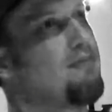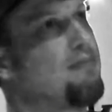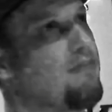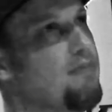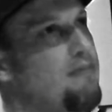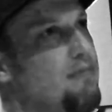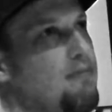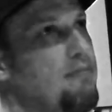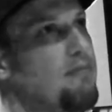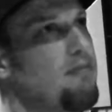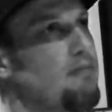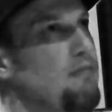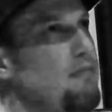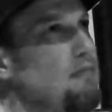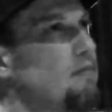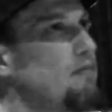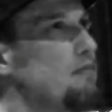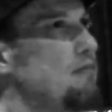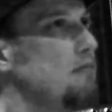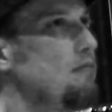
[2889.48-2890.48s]
So what are you
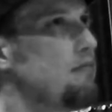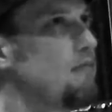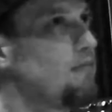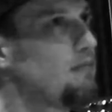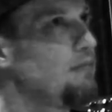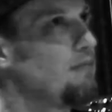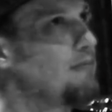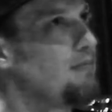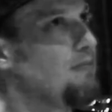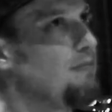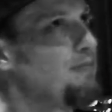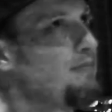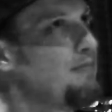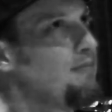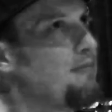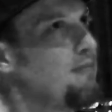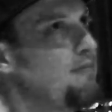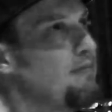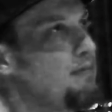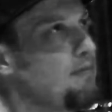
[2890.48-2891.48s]
busy working on, and what are you
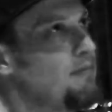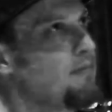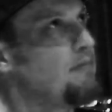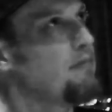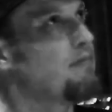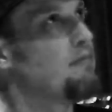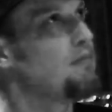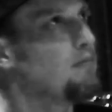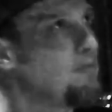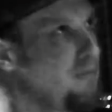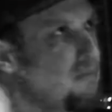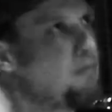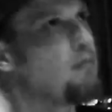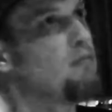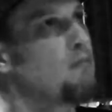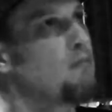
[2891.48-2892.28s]
looking forward to in the future?